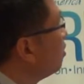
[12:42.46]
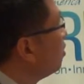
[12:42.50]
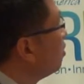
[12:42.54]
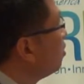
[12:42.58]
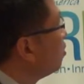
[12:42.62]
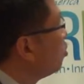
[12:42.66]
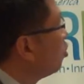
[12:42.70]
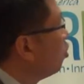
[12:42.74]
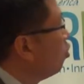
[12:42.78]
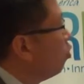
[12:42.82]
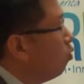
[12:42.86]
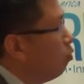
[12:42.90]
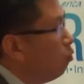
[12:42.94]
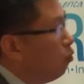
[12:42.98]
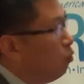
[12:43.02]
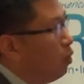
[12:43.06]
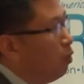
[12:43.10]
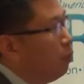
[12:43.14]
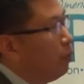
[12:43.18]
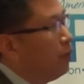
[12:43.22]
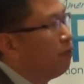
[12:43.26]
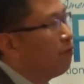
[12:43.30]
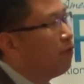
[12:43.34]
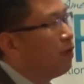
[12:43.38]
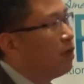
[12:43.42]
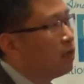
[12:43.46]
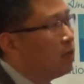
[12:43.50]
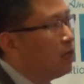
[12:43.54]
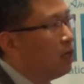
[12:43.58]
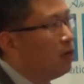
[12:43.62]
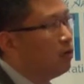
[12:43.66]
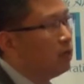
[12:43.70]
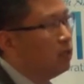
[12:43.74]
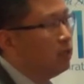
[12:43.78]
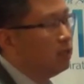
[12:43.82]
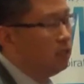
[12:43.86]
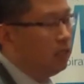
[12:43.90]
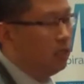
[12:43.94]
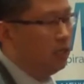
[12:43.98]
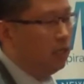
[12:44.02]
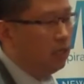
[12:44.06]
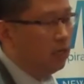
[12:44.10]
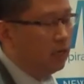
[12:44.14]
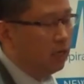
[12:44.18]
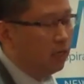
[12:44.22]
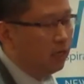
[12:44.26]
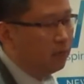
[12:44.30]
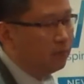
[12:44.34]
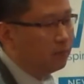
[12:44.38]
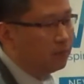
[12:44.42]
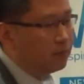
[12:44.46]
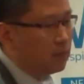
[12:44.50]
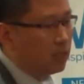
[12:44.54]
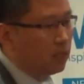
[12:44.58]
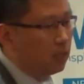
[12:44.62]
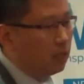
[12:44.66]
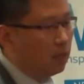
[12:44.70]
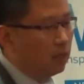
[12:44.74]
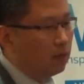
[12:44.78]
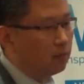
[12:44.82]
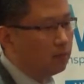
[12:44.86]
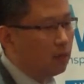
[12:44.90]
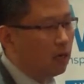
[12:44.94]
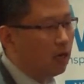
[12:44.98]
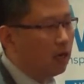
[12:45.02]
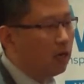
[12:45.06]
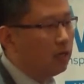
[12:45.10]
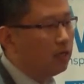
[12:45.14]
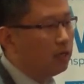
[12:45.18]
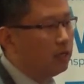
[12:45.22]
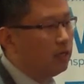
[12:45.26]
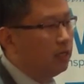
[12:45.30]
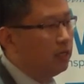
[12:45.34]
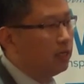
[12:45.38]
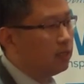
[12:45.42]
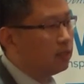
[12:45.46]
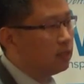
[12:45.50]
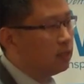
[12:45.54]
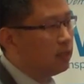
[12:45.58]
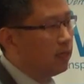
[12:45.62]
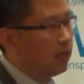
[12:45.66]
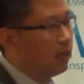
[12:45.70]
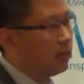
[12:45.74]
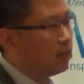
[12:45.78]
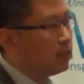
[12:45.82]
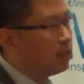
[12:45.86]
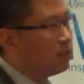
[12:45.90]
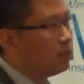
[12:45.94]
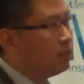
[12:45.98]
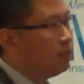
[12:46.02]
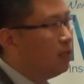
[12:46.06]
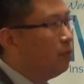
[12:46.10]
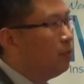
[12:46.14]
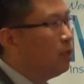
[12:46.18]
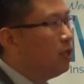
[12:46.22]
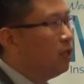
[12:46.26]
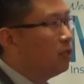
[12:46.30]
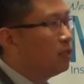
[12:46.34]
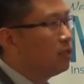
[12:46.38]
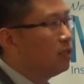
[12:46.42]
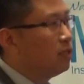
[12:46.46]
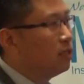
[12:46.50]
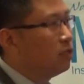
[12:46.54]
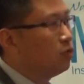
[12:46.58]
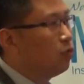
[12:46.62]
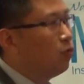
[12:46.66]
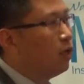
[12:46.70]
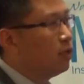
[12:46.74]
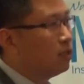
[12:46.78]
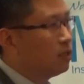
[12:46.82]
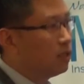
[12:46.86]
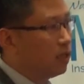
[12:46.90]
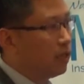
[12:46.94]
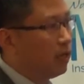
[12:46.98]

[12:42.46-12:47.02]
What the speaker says: So what we found out in the R&D is that stimulus is once